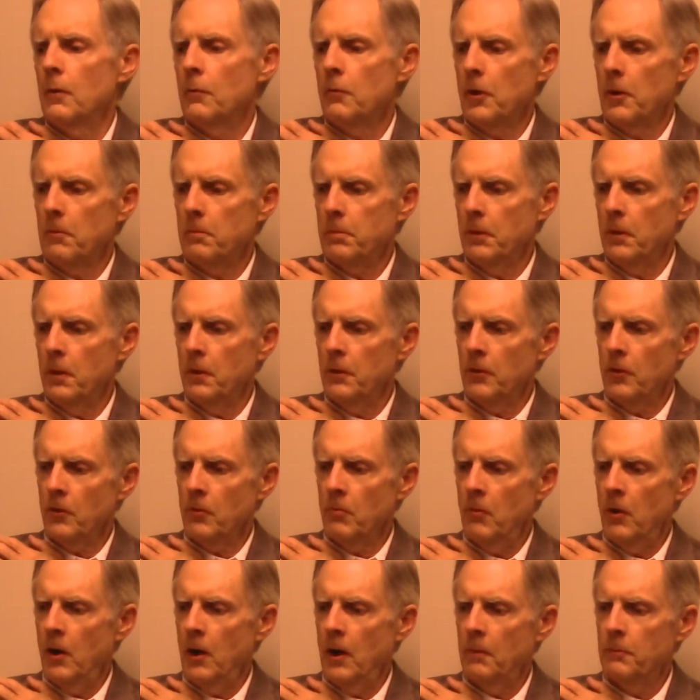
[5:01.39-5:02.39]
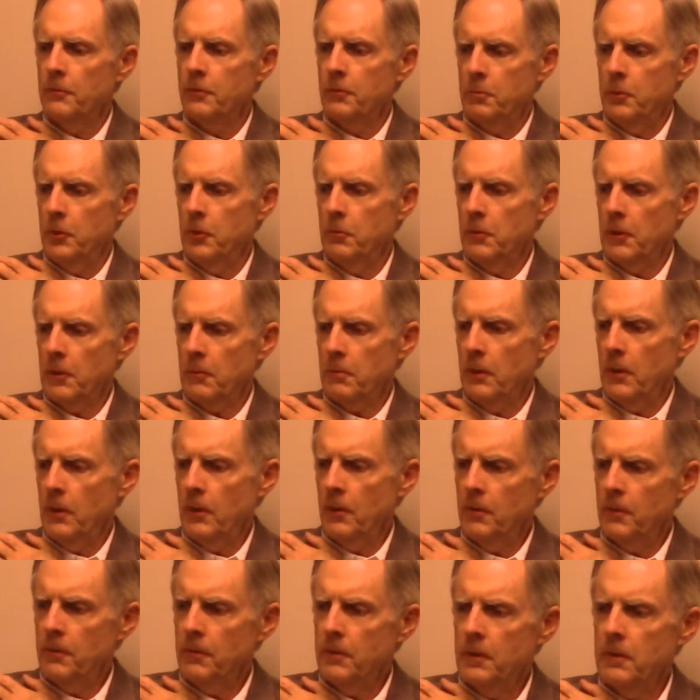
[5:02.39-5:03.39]
right below your mom's pubic
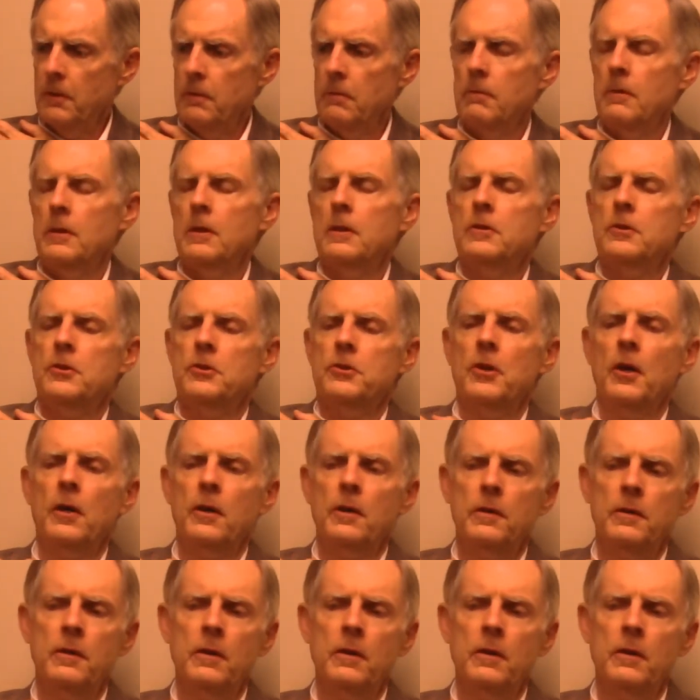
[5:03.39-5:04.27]
bone and it's stuck